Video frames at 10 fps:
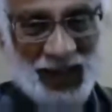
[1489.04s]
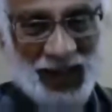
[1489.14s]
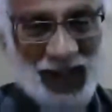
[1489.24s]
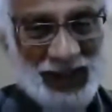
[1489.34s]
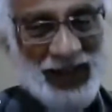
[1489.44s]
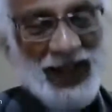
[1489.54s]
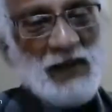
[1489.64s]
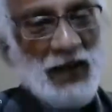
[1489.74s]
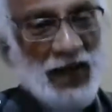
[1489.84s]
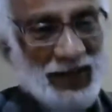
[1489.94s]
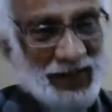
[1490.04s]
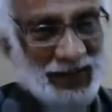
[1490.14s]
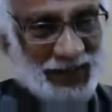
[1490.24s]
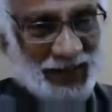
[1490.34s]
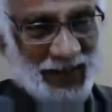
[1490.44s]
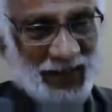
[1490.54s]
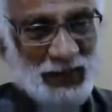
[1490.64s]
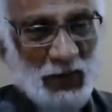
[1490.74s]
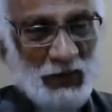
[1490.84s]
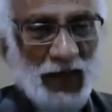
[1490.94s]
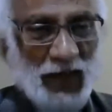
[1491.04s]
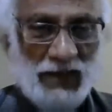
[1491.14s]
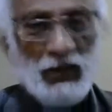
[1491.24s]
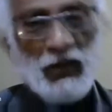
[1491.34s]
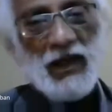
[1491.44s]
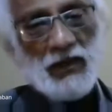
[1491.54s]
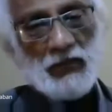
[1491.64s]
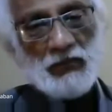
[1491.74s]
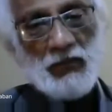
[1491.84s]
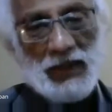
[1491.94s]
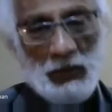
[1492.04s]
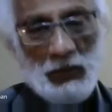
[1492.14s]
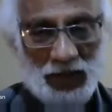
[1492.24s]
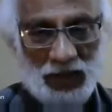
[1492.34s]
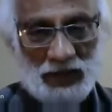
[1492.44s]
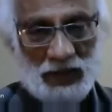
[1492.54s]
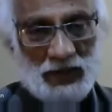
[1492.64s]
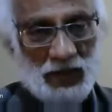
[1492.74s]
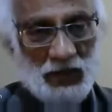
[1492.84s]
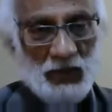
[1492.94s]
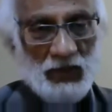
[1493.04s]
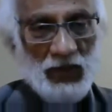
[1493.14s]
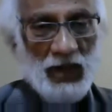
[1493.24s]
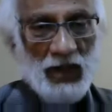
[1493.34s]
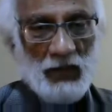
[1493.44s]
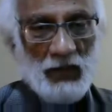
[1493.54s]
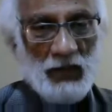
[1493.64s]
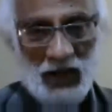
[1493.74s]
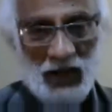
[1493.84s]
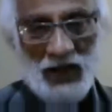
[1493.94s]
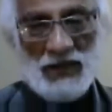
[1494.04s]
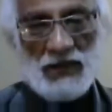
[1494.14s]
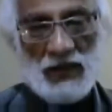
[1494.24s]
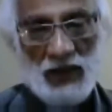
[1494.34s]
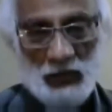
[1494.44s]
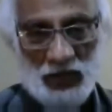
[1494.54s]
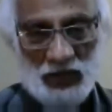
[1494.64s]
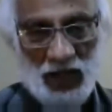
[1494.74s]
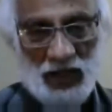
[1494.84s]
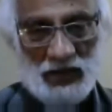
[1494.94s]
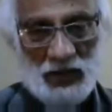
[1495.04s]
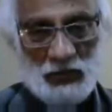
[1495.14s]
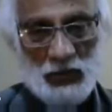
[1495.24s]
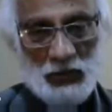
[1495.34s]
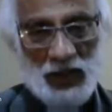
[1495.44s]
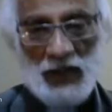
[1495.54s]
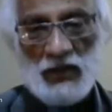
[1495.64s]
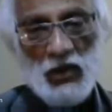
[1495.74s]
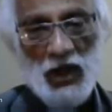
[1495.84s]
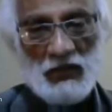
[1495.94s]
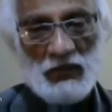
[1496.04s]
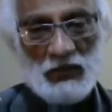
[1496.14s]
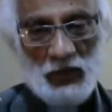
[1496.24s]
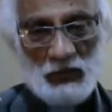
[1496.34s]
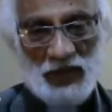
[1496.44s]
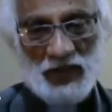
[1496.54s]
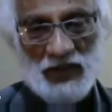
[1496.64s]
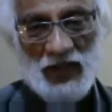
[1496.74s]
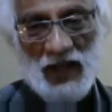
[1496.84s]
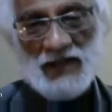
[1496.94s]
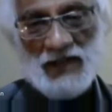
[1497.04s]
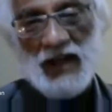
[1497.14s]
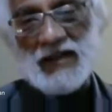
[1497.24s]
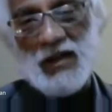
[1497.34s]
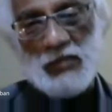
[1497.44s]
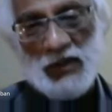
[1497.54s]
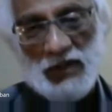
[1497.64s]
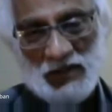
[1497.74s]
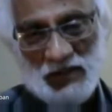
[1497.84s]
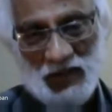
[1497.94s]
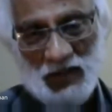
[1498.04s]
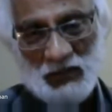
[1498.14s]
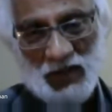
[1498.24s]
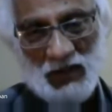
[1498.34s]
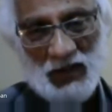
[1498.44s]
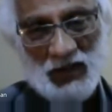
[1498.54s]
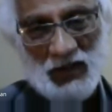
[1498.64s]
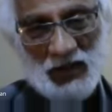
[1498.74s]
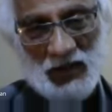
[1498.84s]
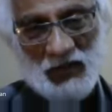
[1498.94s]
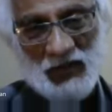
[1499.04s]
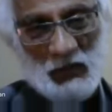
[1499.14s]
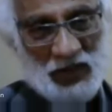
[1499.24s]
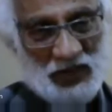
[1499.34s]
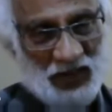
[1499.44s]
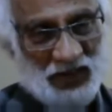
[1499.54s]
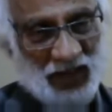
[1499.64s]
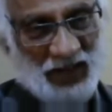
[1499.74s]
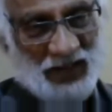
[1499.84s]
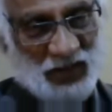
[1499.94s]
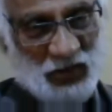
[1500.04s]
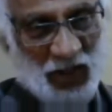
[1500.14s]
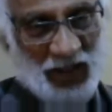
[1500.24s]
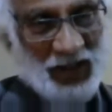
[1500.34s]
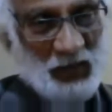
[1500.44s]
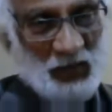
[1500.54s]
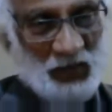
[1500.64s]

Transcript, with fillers: I think I'm right. So that is okay. Mathematics is a uh, fundamental science, and computer science is, because you have basic science and computational and uh, informational sciences together.